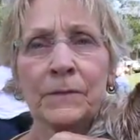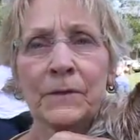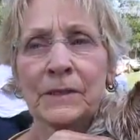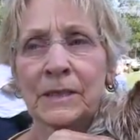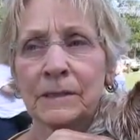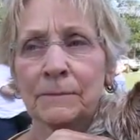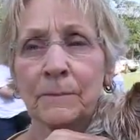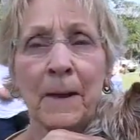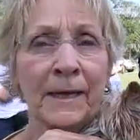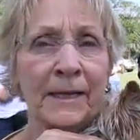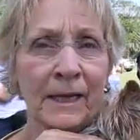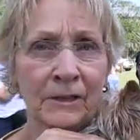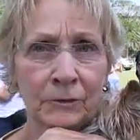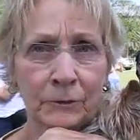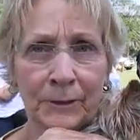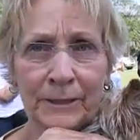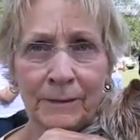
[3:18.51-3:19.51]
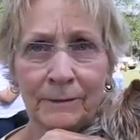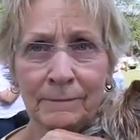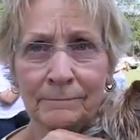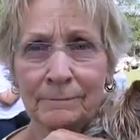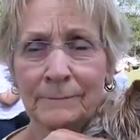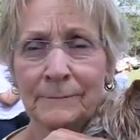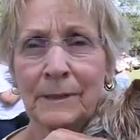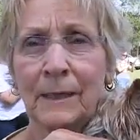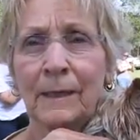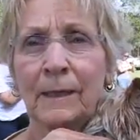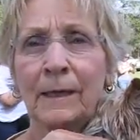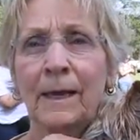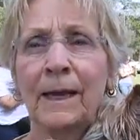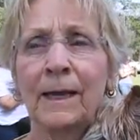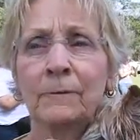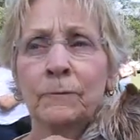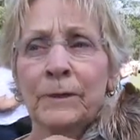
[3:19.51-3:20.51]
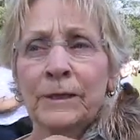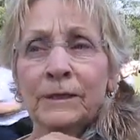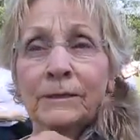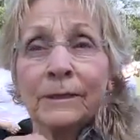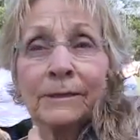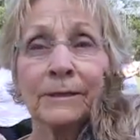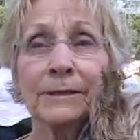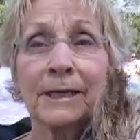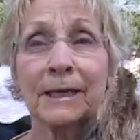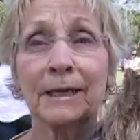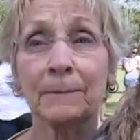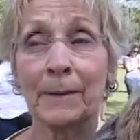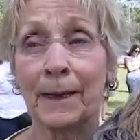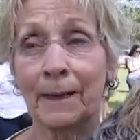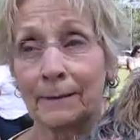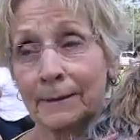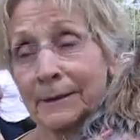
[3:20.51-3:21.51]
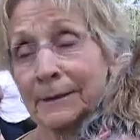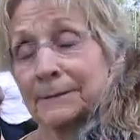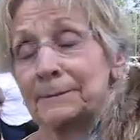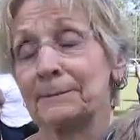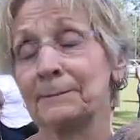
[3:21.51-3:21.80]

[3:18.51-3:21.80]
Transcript: This is my country, and we intend to take it back.